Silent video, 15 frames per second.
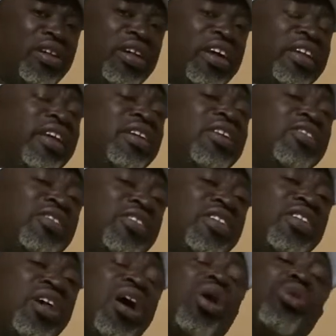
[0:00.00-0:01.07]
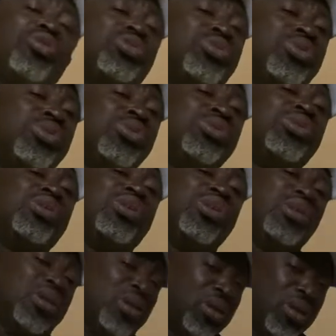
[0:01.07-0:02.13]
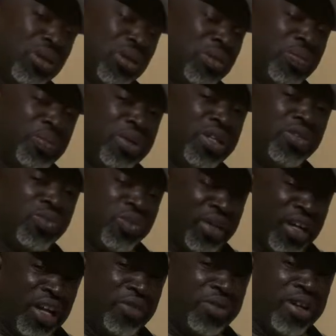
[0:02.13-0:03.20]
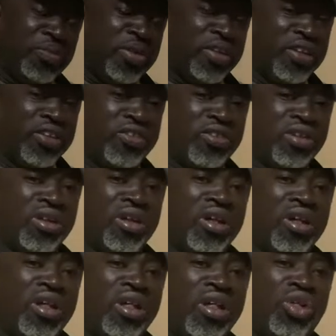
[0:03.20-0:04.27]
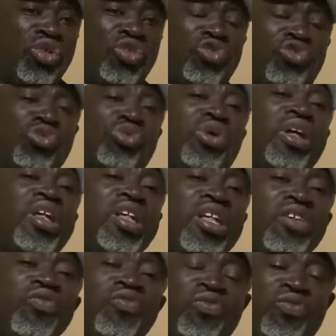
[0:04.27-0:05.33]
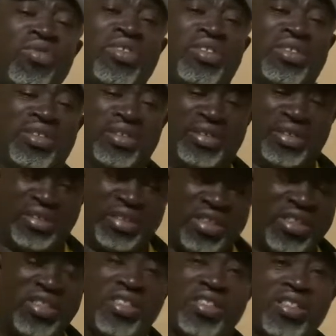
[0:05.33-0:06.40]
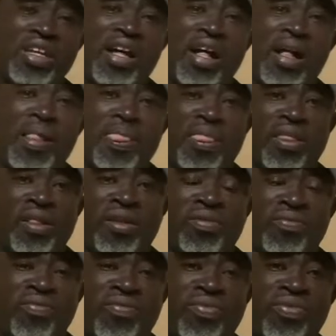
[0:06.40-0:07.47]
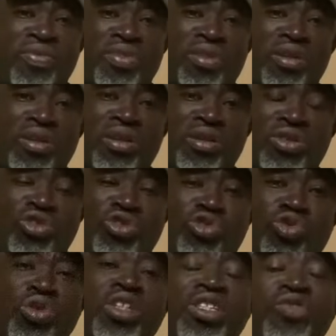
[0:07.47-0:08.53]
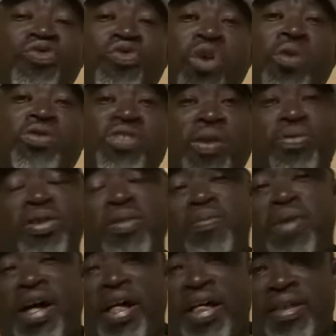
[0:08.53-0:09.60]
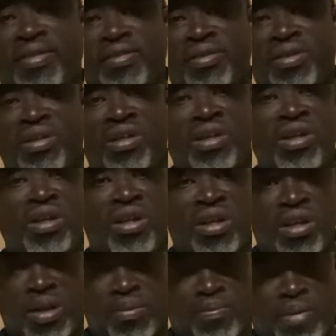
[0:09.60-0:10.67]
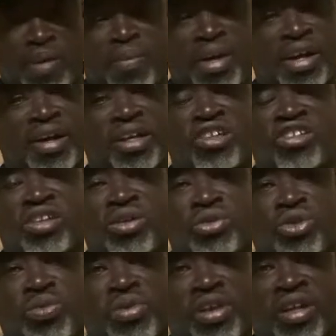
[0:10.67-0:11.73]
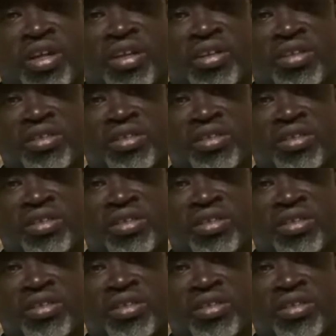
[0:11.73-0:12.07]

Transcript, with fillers: And then the senior also compete 100 meters. So if this year, 24th September, Baba Yara Stadium here